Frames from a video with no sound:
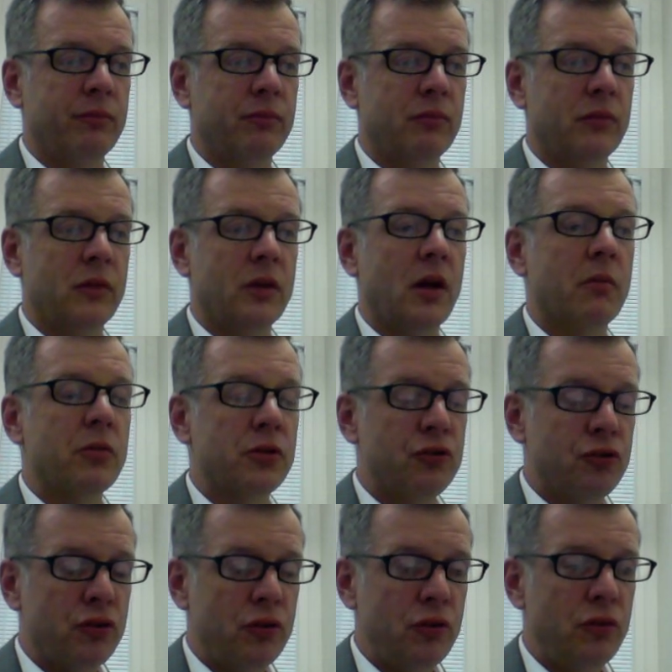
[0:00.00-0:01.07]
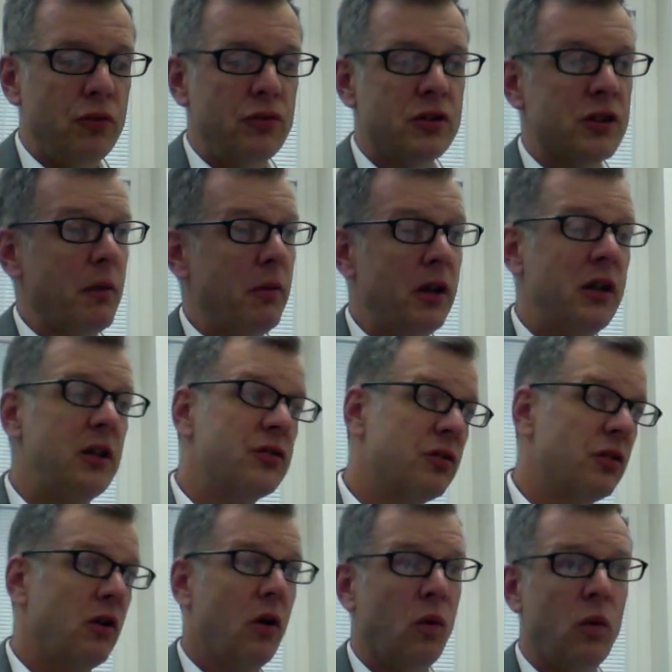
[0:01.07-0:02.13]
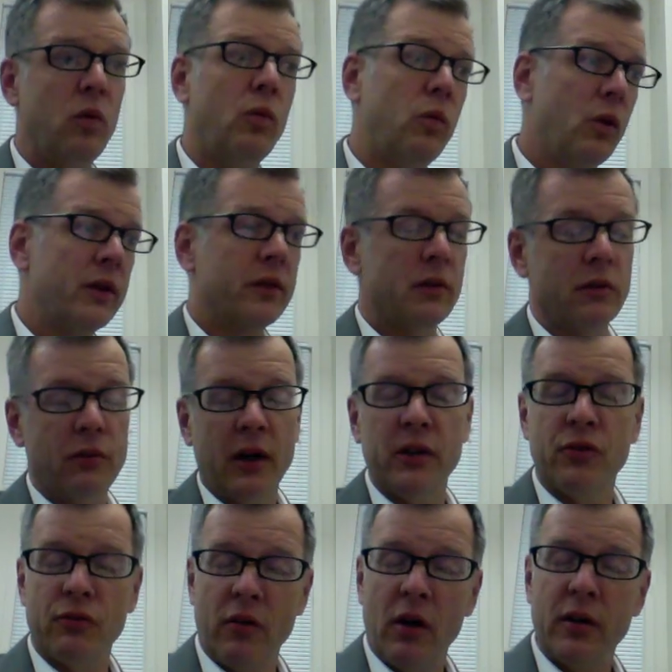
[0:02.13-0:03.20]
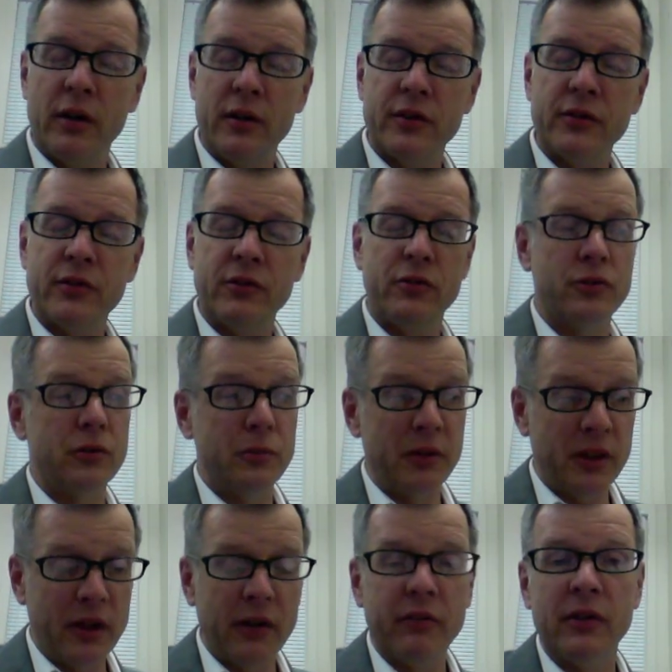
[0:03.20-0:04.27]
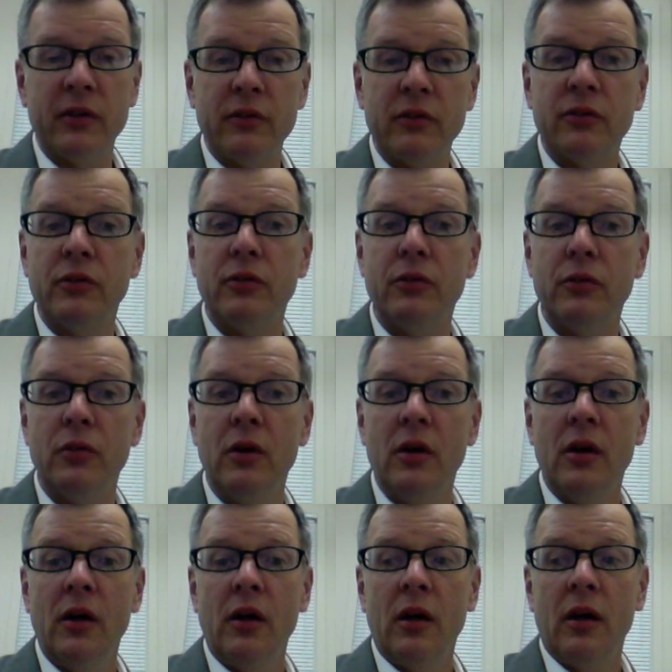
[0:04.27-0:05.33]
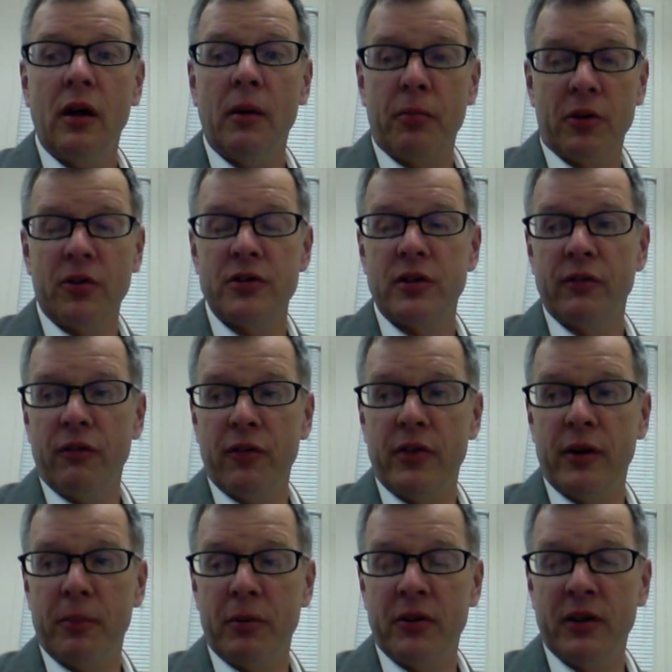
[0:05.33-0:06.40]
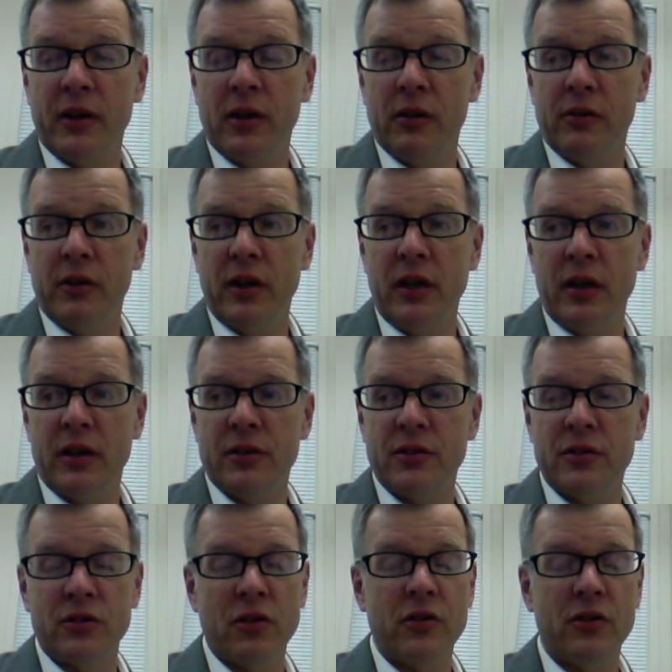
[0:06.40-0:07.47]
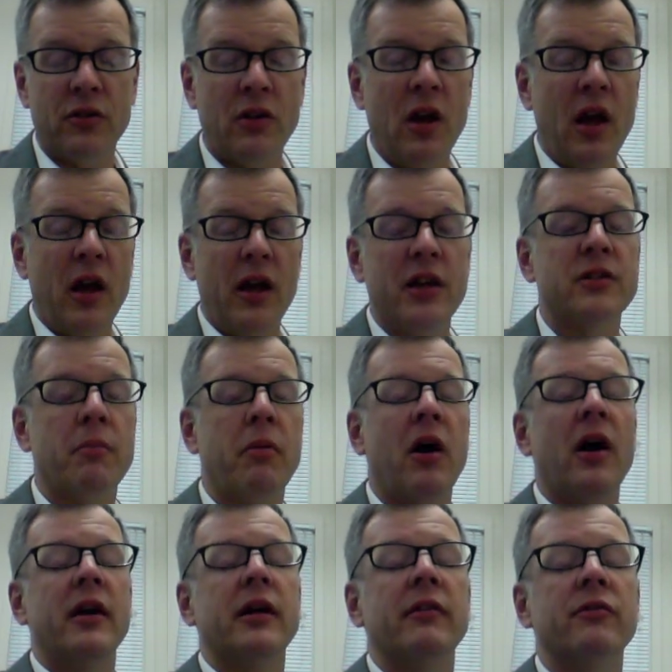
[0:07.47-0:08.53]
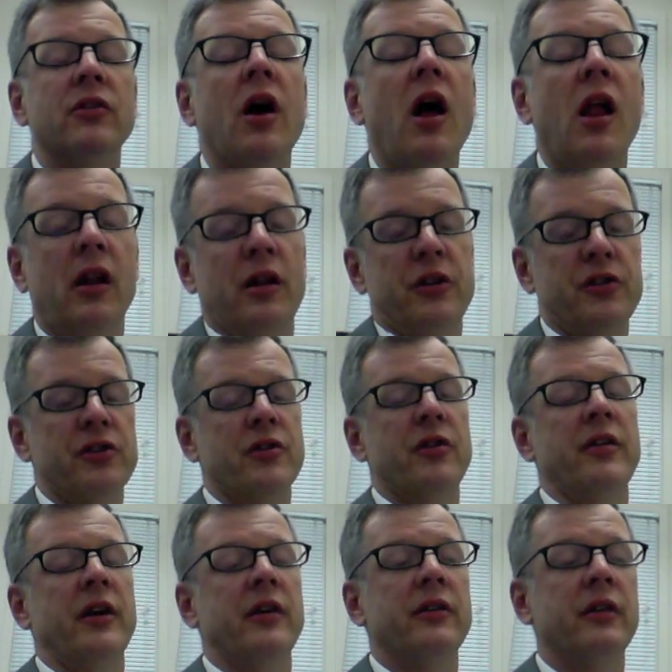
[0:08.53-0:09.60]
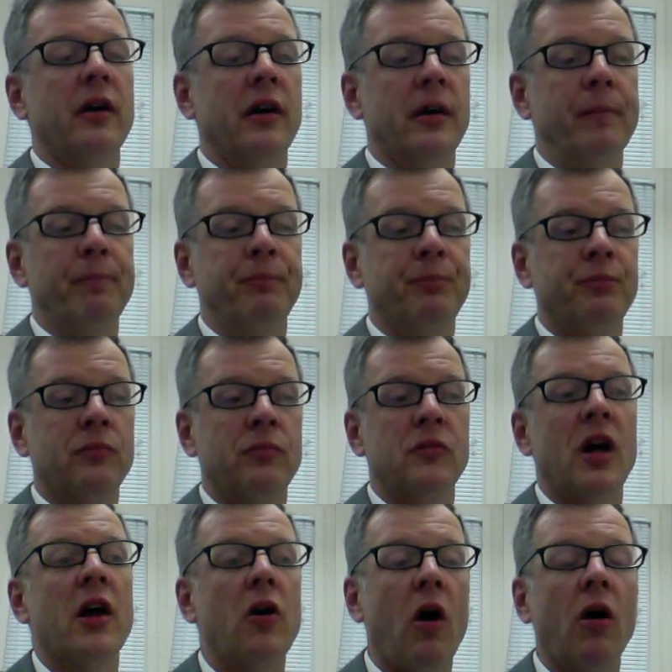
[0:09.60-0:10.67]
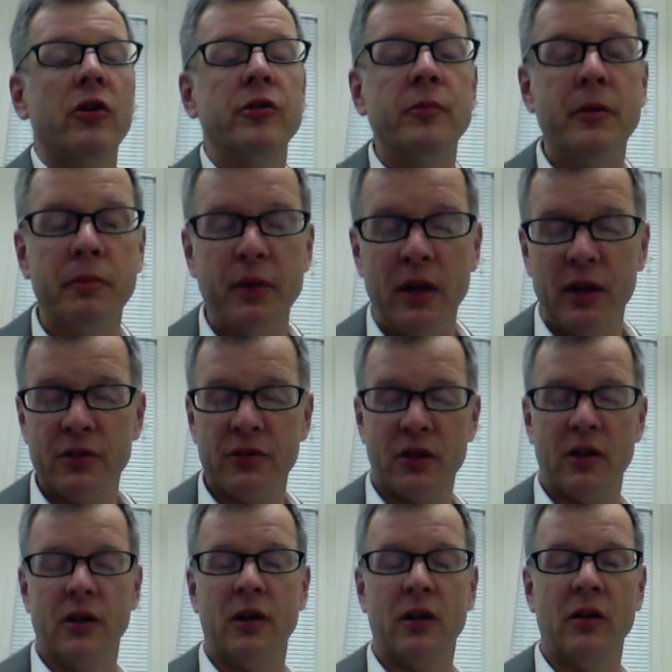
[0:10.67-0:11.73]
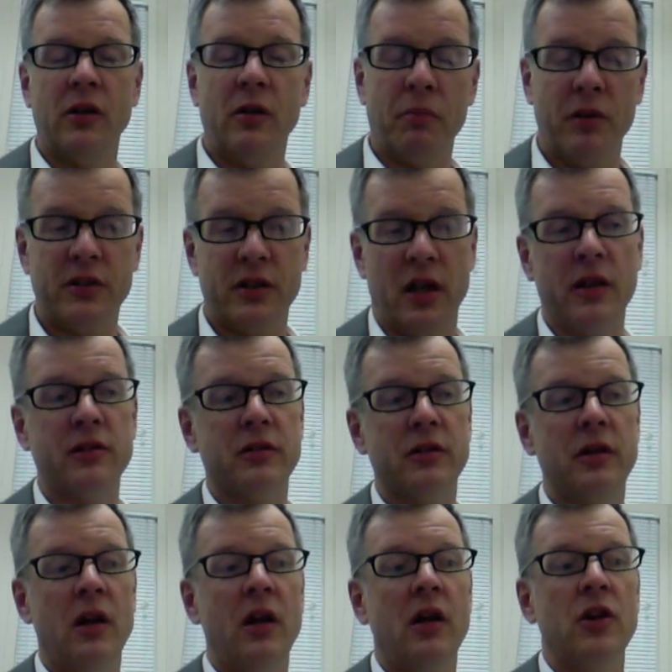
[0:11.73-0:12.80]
Number two, somebody needs to know what the right drug is to be given to a person for their particular needs. So there is a body of knowledge that not all human beings can possess.